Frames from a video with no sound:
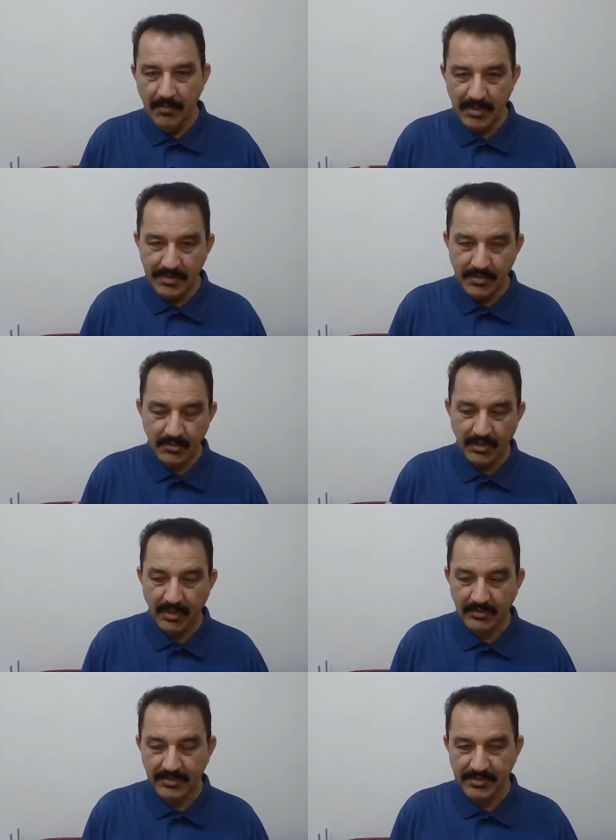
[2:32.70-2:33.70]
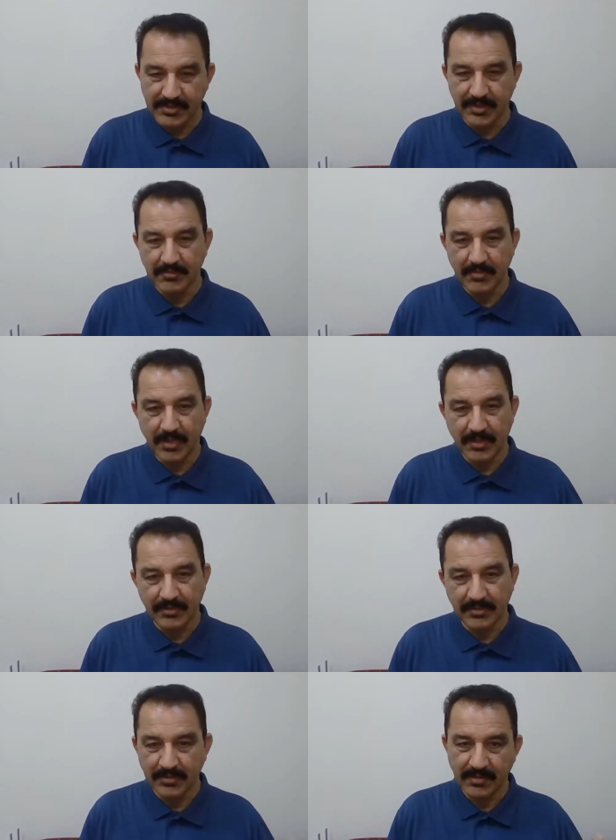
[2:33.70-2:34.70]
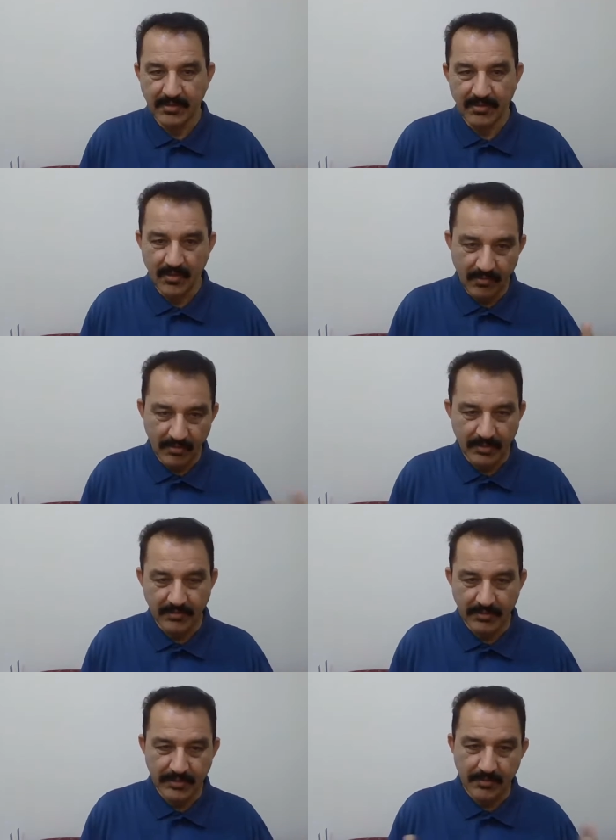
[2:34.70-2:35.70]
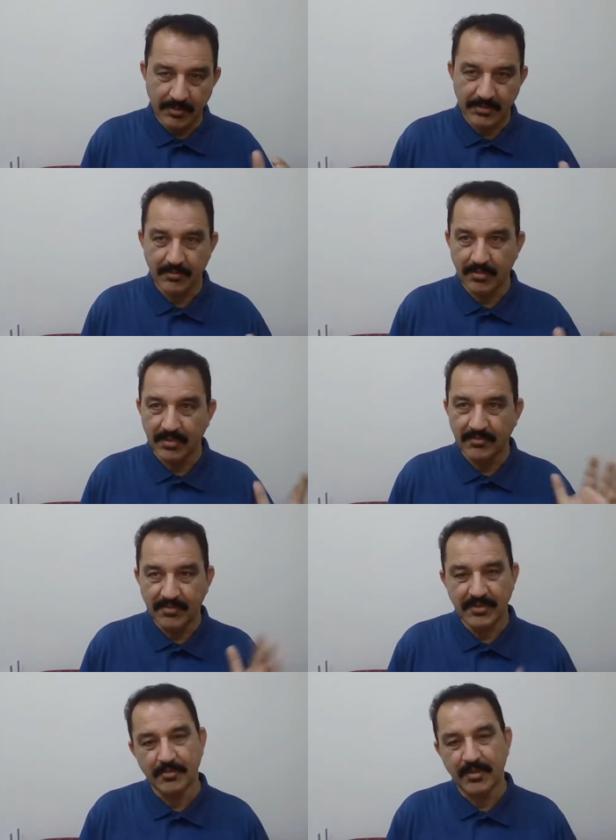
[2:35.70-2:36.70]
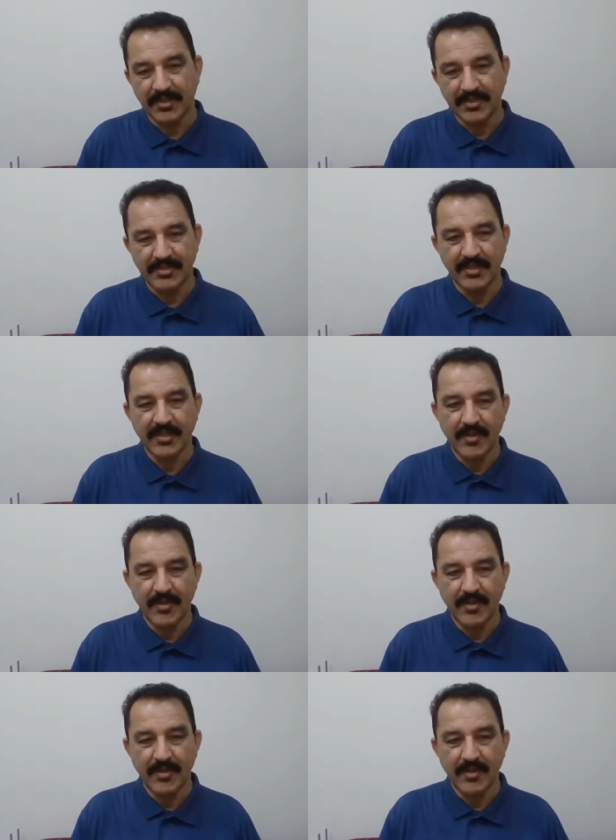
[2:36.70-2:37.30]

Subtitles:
merged to the other stream or whatever the possible feasibilities.